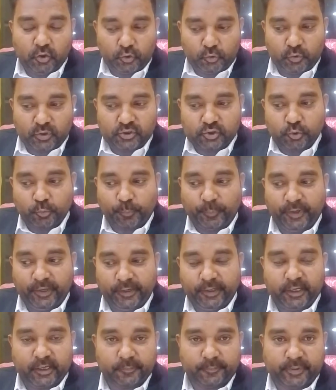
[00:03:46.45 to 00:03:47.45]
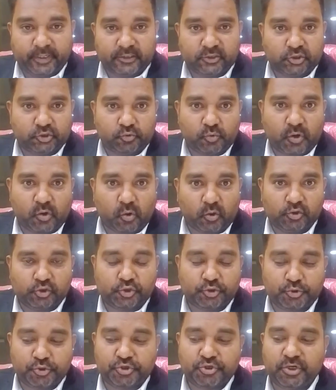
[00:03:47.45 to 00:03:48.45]
to a superior bench, to a
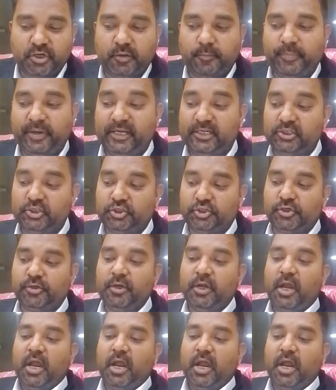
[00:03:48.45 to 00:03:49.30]
constitutional bench,